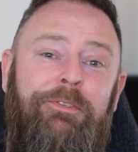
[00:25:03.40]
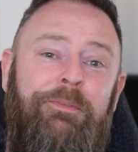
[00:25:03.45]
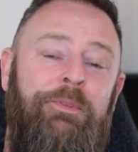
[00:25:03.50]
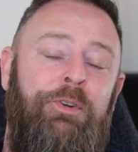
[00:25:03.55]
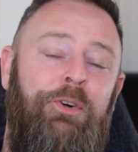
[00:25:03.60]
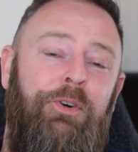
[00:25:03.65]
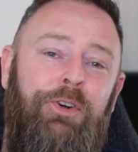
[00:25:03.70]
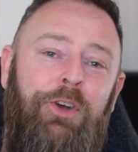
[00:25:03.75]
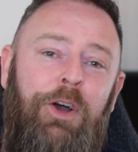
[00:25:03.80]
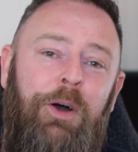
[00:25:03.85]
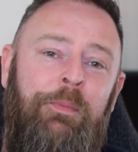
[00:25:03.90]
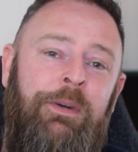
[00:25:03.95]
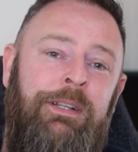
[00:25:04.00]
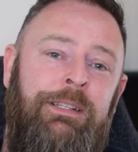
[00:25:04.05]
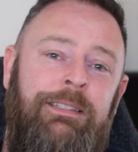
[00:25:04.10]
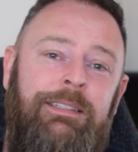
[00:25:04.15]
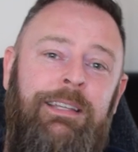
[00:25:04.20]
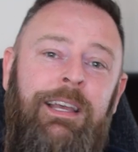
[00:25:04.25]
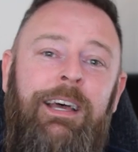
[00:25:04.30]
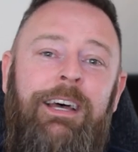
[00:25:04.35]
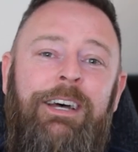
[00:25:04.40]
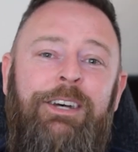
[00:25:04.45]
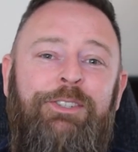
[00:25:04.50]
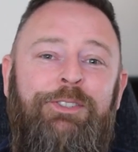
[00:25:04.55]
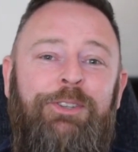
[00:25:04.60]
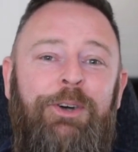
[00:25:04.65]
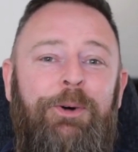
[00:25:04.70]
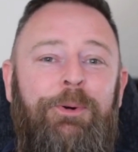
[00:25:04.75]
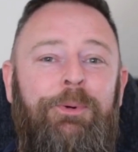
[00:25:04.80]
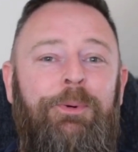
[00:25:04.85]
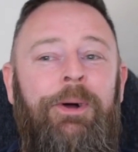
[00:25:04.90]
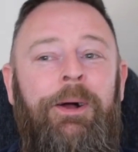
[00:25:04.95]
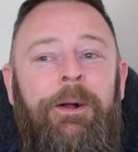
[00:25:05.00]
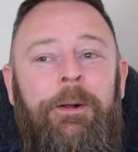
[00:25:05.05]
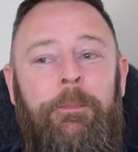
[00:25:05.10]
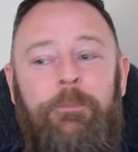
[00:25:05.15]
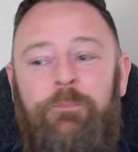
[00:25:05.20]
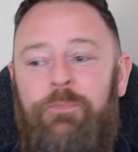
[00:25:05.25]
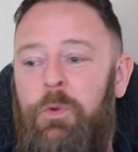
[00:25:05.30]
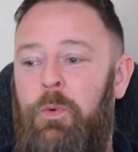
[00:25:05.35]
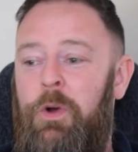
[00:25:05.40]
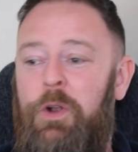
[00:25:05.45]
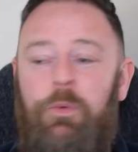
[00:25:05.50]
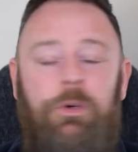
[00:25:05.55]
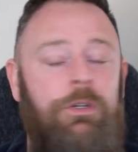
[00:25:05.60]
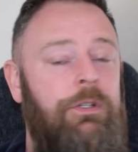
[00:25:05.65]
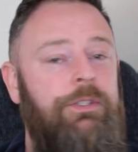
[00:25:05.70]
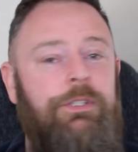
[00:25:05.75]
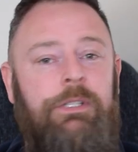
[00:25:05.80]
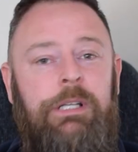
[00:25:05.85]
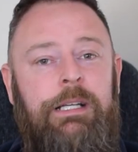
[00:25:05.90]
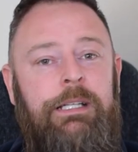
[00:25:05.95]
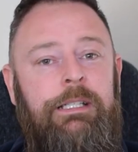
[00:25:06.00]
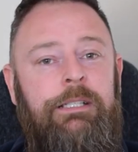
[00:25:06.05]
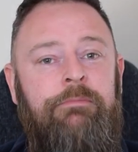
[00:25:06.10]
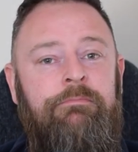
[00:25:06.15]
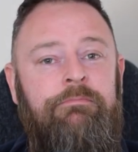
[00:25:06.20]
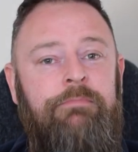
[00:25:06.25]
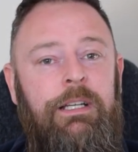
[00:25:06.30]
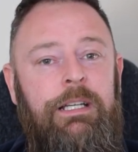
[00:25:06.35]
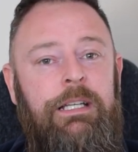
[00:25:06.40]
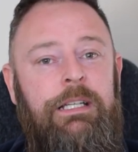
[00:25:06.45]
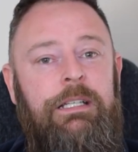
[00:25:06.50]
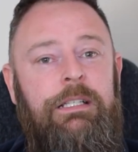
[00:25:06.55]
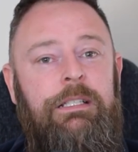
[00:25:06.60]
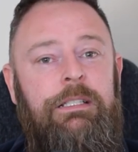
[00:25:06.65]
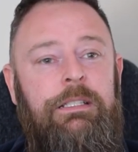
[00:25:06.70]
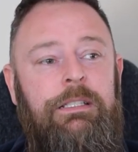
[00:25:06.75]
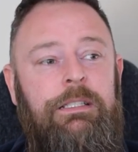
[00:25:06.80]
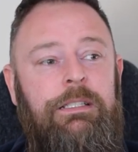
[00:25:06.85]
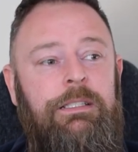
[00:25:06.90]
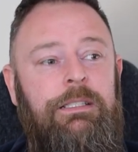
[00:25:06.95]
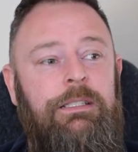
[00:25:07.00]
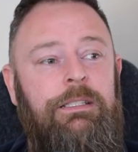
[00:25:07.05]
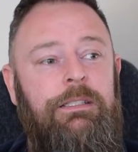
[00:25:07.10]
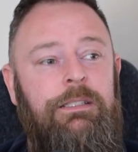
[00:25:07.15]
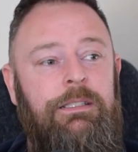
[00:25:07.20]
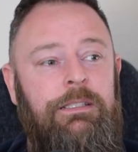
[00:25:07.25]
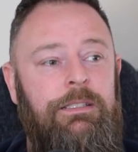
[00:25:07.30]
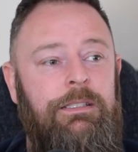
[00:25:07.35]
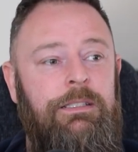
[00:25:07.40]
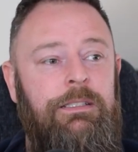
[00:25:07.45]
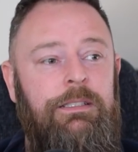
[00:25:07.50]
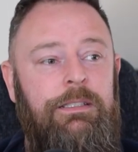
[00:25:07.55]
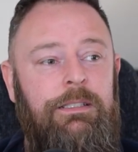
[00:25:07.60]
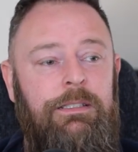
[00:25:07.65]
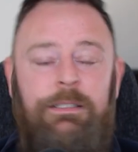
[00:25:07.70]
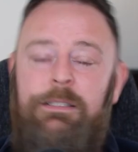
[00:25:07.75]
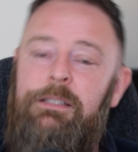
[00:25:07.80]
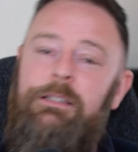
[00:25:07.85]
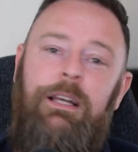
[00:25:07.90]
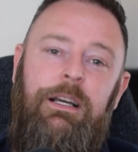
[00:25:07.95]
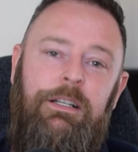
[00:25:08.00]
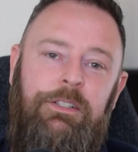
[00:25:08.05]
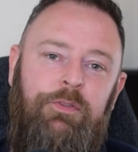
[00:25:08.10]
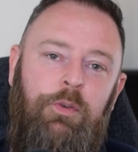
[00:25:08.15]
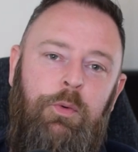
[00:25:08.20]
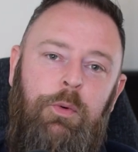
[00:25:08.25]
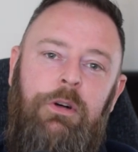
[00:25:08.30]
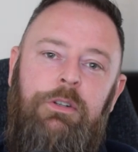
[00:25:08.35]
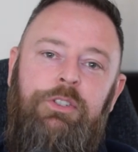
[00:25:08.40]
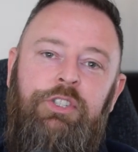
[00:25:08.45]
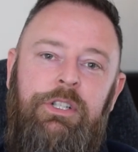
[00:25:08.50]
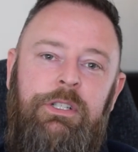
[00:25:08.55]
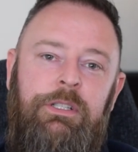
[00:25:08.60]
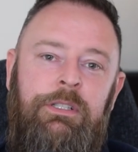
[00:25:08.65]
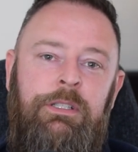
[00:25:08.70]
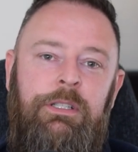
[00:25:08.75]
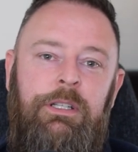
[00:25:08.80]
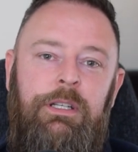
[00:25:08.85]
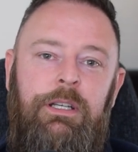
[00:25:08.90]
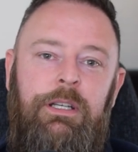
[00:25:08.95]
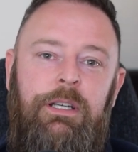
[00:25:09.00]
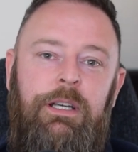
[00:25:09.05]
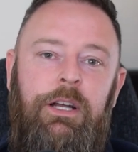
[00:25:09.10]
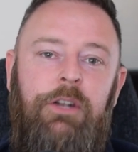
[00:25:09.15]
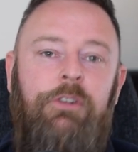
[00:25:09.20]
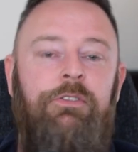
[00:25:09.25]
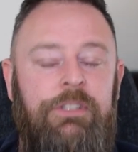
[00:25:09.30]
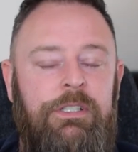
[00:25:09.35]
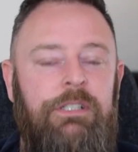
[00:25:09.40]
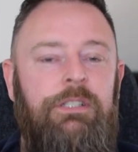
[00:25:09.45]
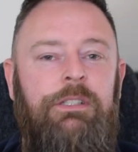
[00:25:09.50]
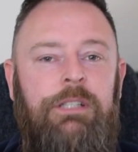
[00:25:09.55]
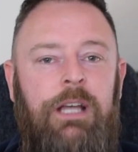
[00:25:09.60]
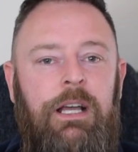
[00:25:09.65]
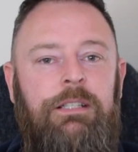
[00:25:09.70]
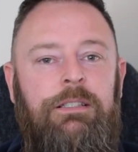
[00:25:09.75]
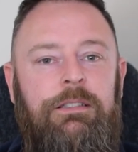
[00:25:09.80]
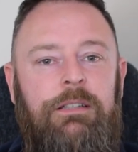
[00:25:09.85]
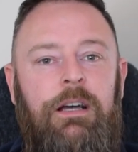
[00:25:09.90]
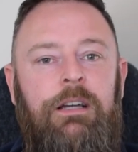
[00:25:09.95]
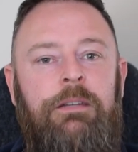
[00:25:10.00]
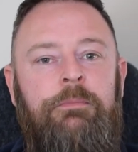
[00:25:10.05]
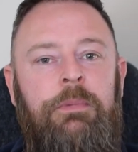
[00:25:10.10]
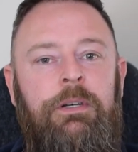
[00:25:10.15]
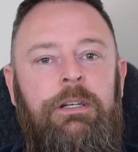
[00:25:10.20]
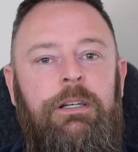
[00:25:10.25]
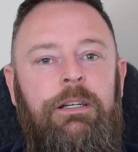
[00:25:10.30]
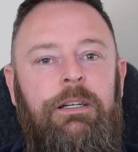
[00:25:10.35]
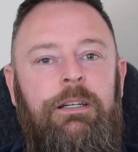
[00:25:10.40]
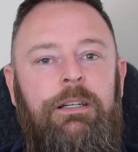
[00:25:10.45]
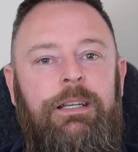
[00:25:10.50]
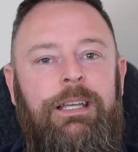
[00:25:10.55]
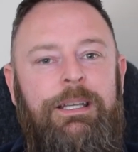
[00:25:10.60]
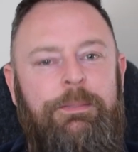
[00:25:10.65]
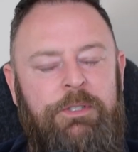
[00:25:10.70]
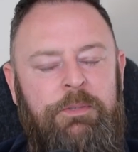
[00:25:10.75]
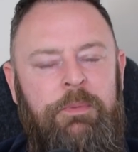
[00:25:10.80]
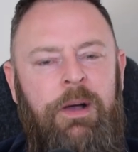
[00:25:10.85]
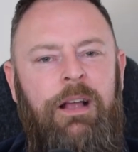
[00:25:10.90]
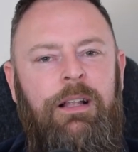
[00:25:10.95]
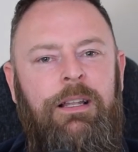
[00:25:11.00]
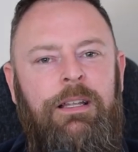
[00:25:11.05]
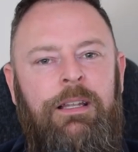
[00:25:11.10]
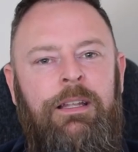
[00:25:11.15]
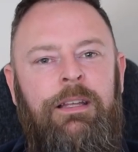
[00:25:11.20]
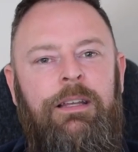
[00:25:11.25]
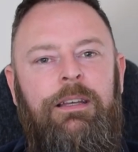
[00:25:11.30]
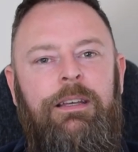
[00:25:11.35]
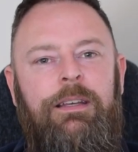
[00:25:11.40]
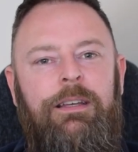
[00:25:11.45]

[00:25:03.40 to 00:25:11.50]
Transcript: from your comments. So, what I will say is thanks for watching. And until next time, keep smiling.